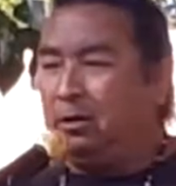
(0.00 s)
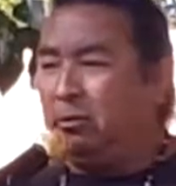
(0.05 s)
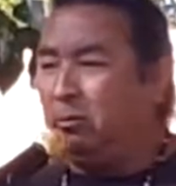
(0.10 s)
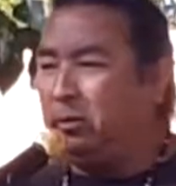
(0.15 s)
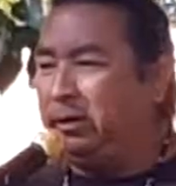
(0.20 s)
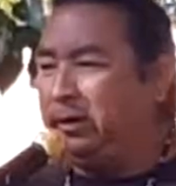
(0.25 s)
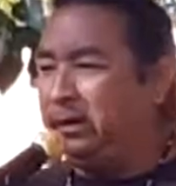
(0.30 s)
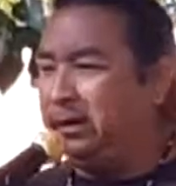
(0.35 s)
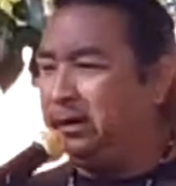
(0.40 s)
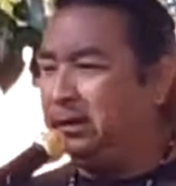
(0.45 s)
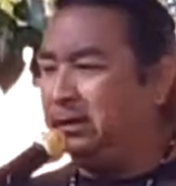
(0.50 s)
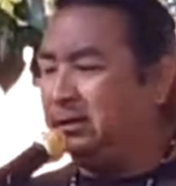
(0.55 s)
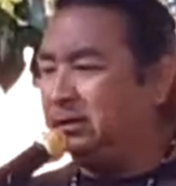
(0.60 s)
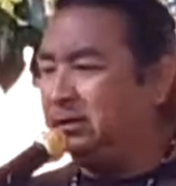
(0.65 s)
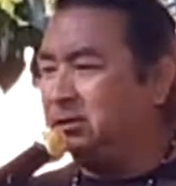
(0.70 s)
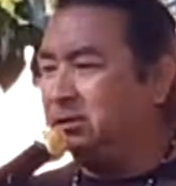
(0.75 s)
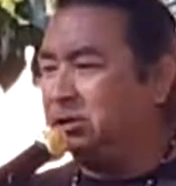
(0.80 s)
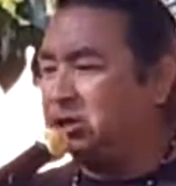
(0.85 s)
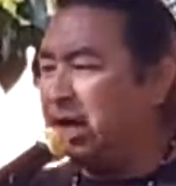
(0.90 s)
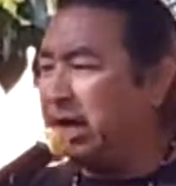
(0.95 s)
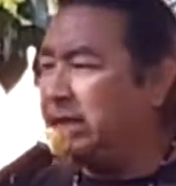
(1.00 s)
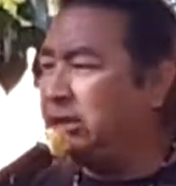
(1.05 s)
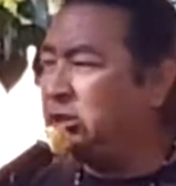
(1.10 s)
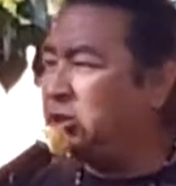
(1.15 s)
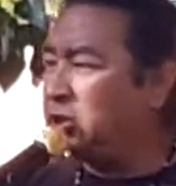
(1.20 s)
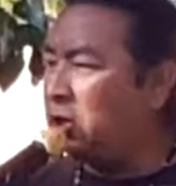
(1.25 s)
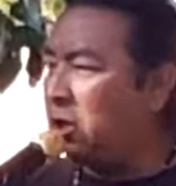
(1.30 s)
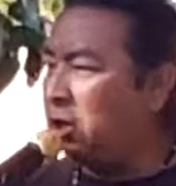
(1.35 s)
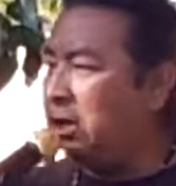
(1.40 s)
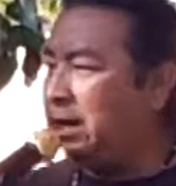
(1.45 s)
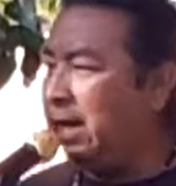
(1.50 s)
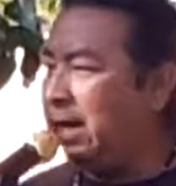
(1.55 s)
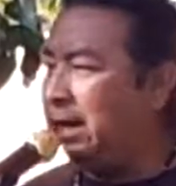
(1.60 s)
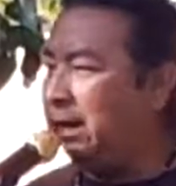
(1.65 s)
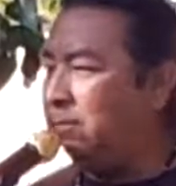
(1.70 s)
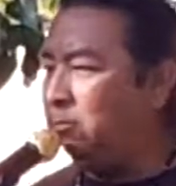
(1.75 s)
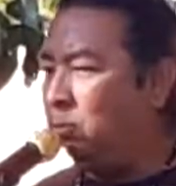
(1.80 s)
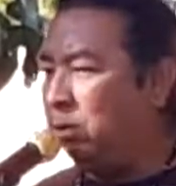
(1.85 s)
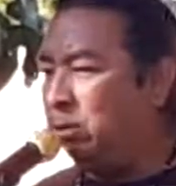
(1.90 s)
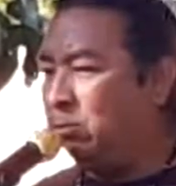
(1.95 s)
we changed our
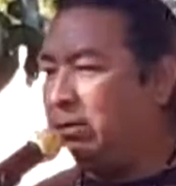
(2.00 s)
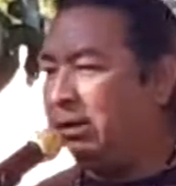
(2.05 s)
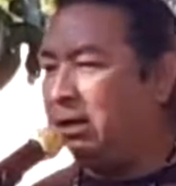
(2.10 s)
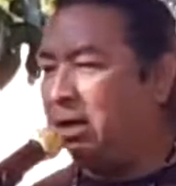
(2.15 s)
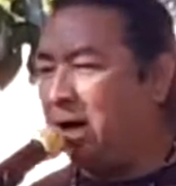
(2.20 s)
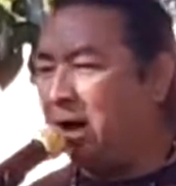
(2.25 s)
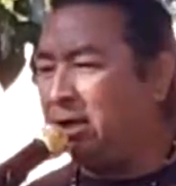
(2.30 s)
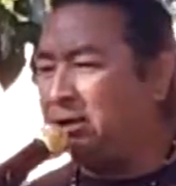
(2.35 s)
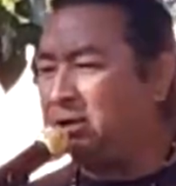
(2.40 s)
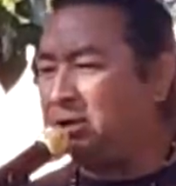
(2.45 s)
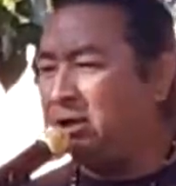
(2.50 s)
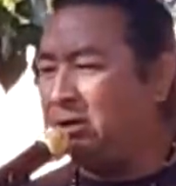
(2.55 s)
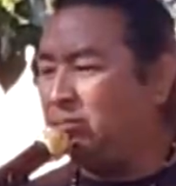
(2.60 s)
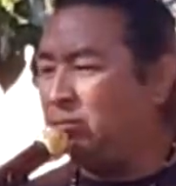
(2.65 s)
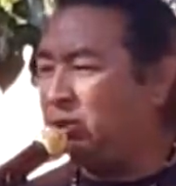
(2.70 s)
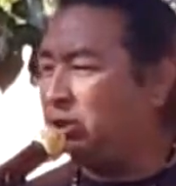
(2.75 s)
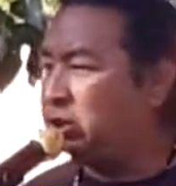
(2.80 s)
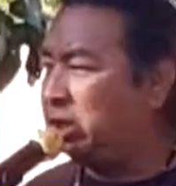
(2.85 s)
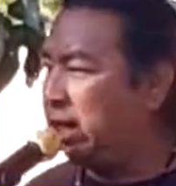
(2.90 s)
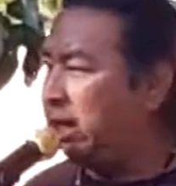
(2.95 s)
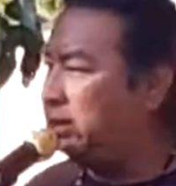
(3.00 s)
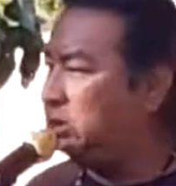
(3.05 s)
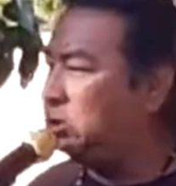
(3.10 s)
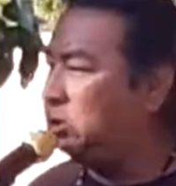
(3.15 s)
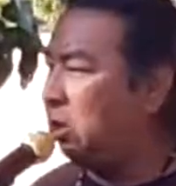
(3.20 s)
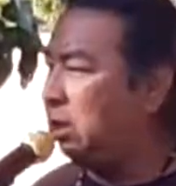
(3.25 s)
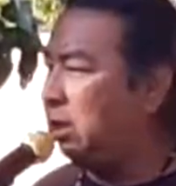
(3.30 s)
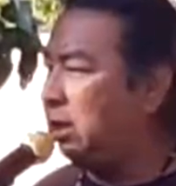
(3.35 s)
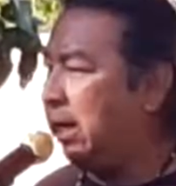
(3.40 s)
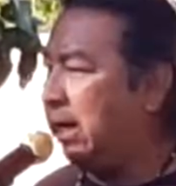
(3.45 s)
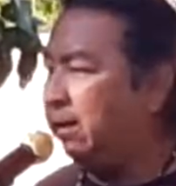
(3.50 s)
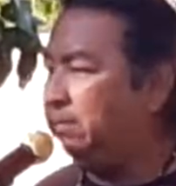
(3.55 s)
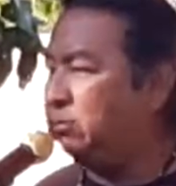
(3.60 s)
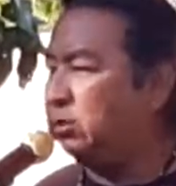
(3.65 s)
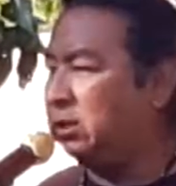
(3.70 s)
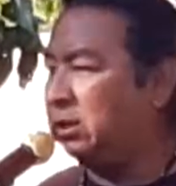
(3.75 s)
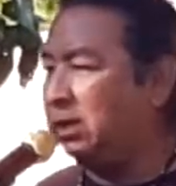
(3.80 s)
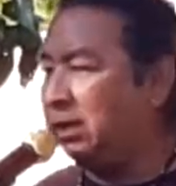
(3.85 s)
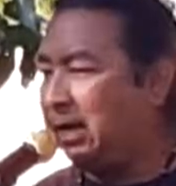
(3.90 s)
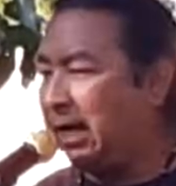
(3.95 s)
name. When we lost him, we changed our name
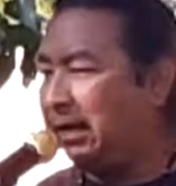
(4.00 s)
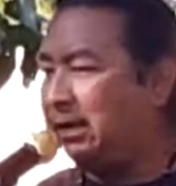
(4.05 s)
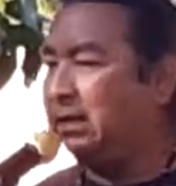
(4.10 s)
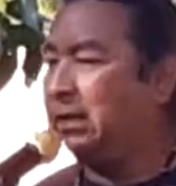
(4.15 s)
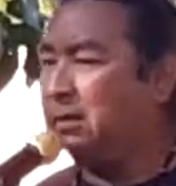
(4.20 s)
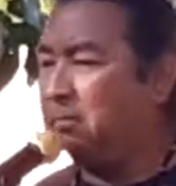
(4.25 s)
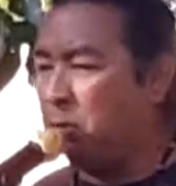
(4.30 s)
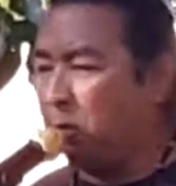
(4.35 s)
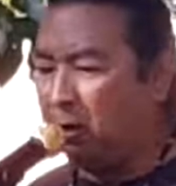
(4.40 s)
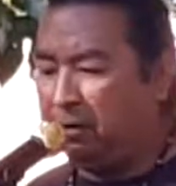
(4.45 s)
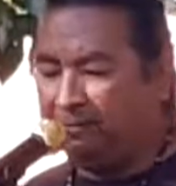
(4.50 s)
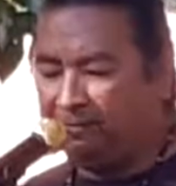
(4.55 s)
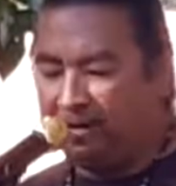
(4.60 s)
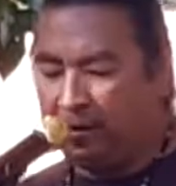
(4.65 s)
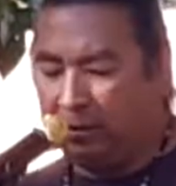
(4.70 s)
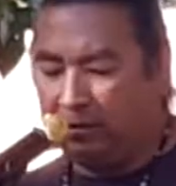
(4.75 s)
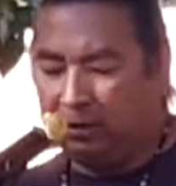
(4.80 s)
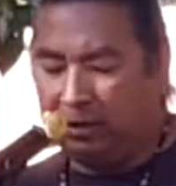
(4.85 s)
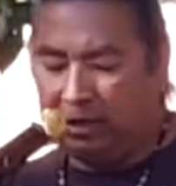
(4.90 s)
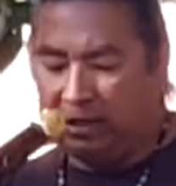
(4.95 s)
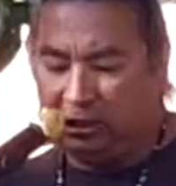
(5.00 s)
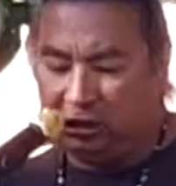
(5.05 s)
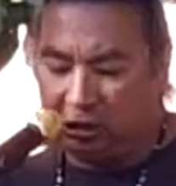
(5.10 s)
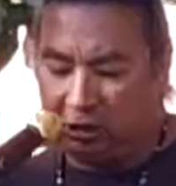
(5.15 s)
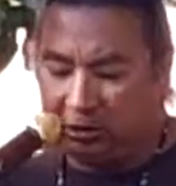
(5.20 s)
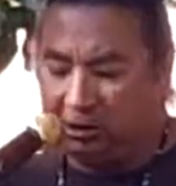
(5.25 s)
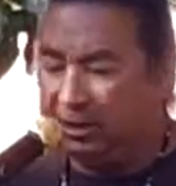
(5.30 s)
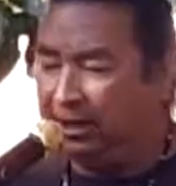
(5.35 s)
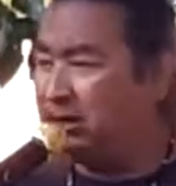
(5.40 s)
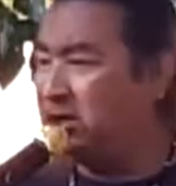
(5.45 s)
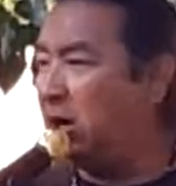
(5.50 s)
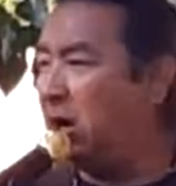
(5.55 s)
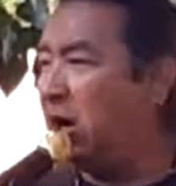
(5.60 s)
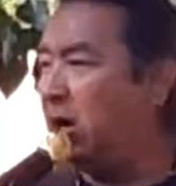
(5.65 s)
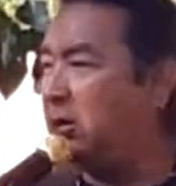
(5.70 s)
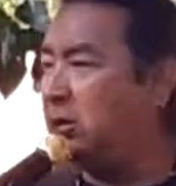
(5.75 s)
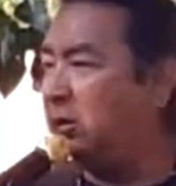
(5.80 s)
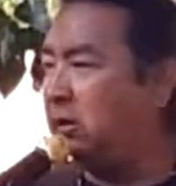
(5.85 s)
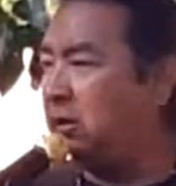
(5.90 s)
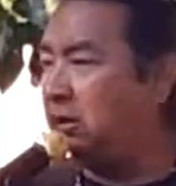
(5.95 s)
to the Lightning Boy Foundation in
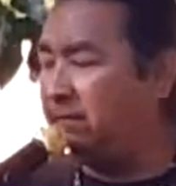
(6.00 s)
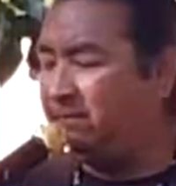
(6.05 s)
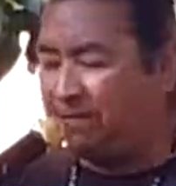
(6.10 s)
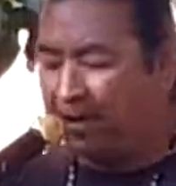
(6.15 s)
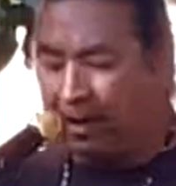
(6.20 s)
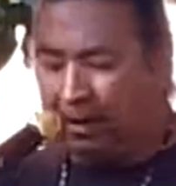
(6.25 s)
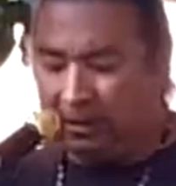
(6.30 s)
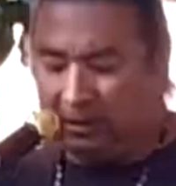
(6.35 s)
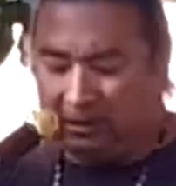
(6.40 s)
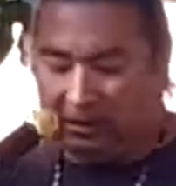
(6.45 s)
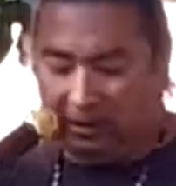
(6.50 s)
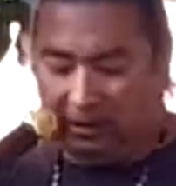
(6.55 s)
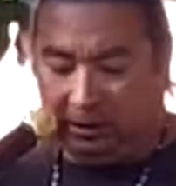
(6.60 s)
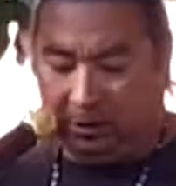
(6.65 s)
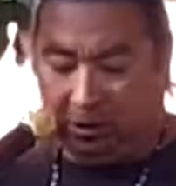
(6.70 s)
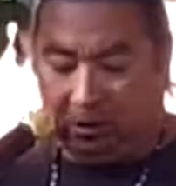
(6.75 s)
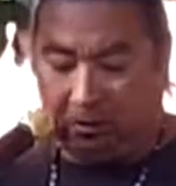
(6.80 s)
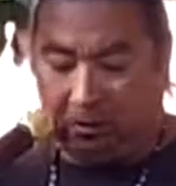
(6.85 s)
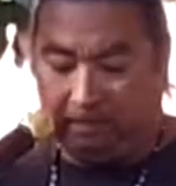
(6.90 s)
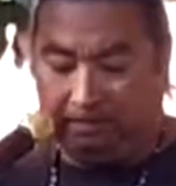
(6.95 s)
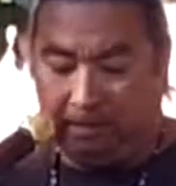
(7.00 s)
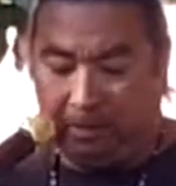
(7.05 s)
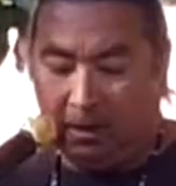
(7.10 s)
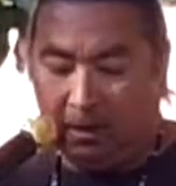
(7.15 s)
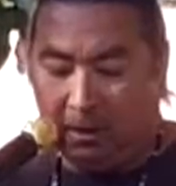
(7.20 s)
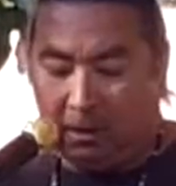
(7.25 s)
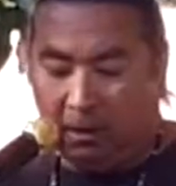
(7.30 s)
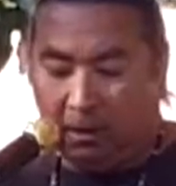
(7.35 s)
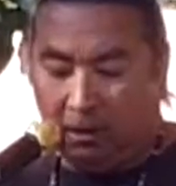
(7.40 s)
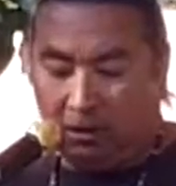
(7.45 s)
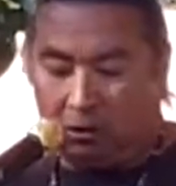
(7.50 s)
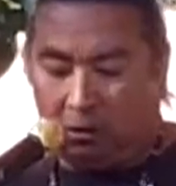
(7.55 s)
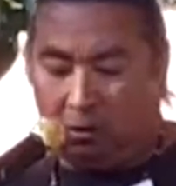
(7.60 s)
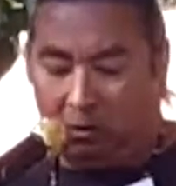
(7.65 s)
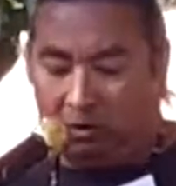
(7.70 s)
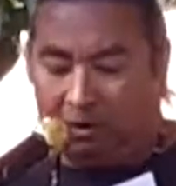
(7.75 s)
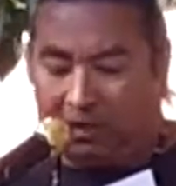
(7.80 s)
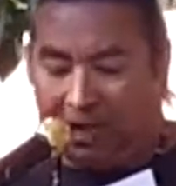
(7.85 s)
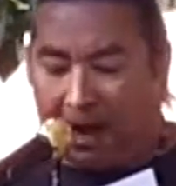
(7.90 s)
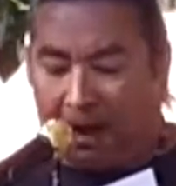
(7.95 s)
honor of Valentino.
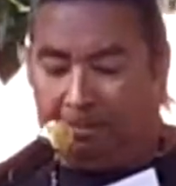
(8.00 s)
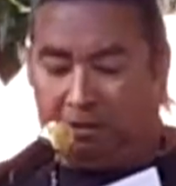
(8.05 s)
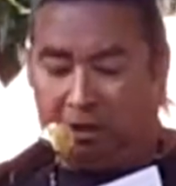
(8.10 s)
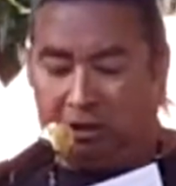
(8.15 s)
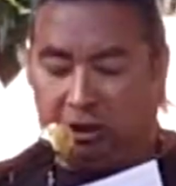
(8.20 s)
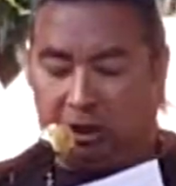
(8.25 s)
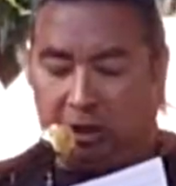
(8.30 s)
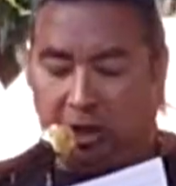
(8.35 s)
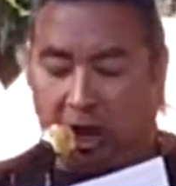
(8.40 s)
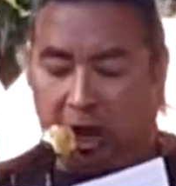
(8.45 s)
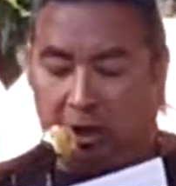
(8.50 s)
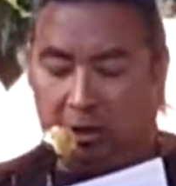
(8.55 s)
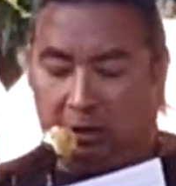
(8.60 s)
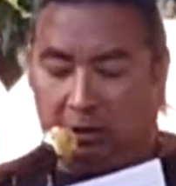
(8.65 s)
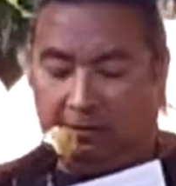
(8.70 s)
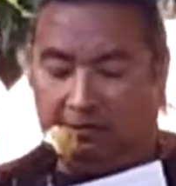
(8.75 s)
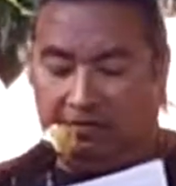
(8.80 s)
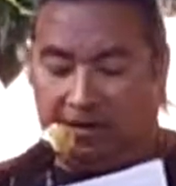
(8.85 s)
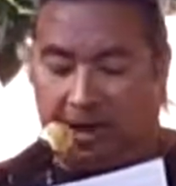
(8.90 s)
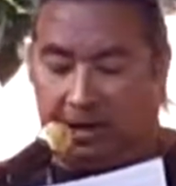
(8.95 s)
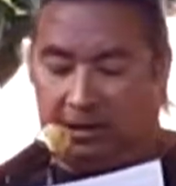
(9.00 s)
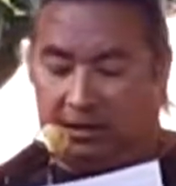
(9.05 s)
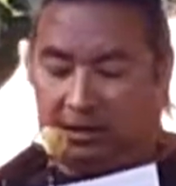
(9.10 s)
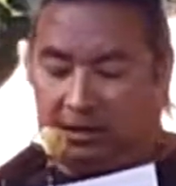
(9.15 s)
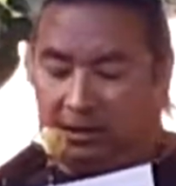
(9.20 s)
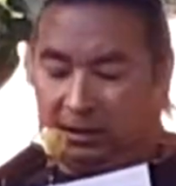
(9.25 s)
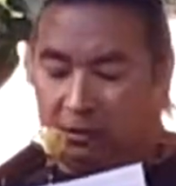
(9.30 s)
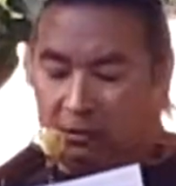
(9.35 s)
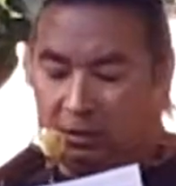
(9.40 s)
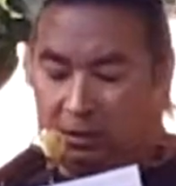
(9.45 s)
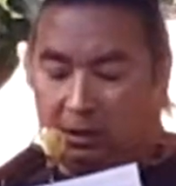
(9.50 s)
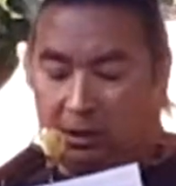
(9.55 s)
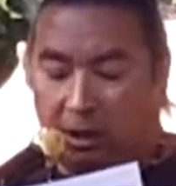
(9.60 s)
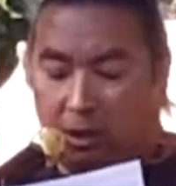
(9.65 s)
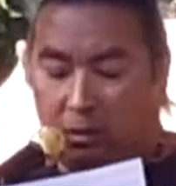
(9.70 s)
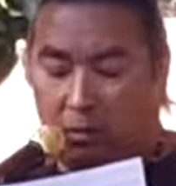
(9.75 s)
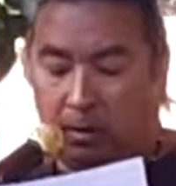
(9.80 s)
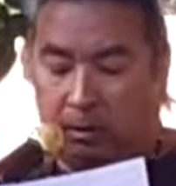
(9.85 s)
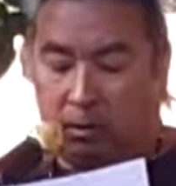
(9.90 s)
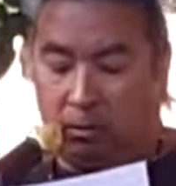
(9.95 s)
So established in honor of Valentino
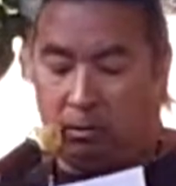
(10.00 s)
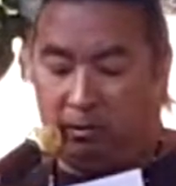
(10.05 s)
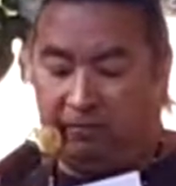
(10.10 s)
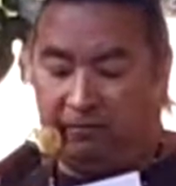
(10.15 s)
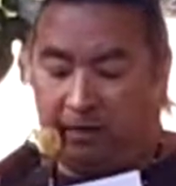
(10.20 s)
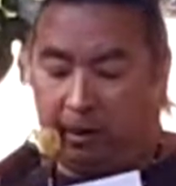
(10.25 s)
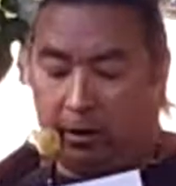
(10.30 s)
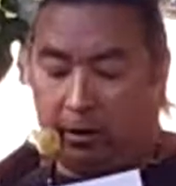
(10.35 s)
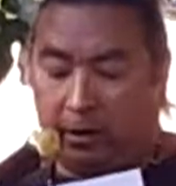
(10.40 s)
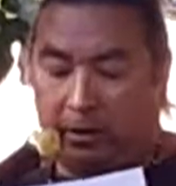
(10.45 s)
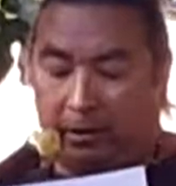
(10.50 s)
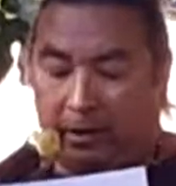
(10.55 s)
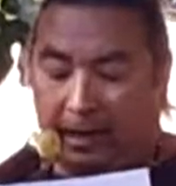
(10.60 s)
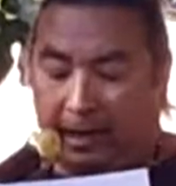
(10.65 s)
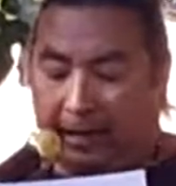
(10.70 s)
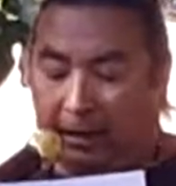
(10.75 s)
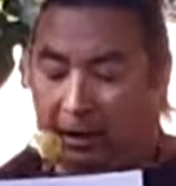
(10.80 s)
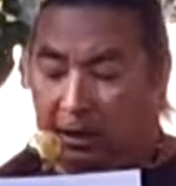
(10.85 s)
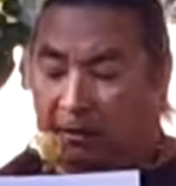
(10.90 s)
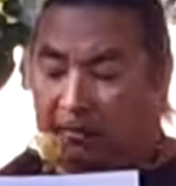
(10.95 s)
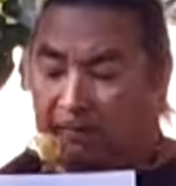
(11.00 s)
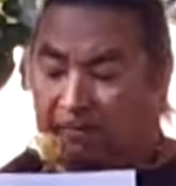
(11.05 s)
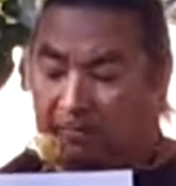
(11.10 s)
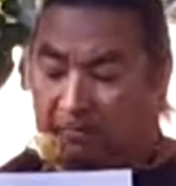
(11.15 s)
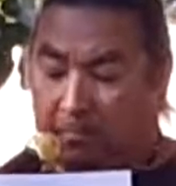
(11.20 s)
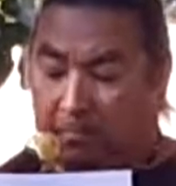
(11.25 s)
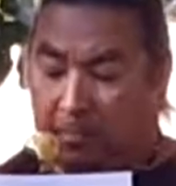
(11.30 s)
Sigaweno Rivera, the Lightning